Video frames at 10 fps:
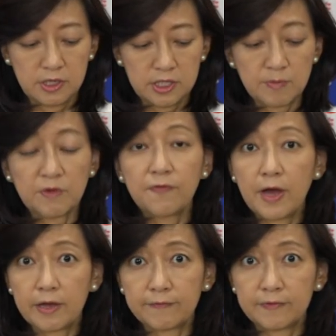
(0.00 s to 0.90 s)
Number
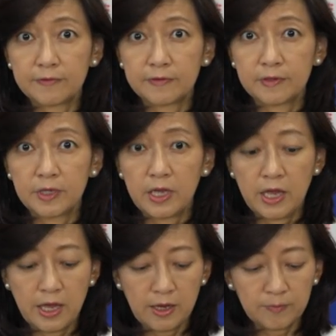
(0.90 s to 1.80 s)
five,
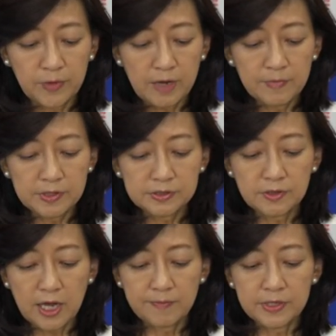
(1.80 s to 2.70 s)
Prime
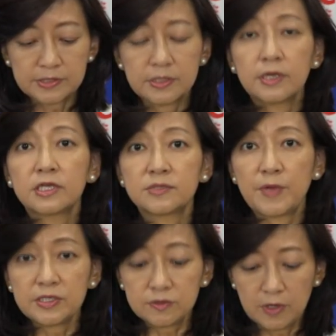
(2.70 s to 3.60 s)
Minister Abe's
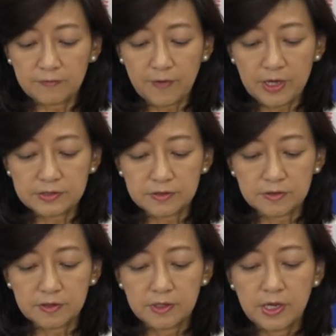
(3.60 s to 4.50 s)
special
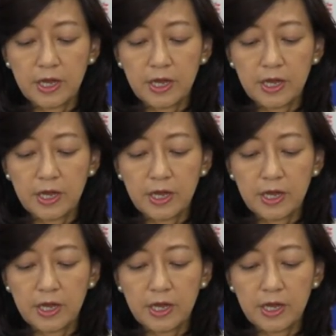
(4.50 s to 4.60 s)
advisor,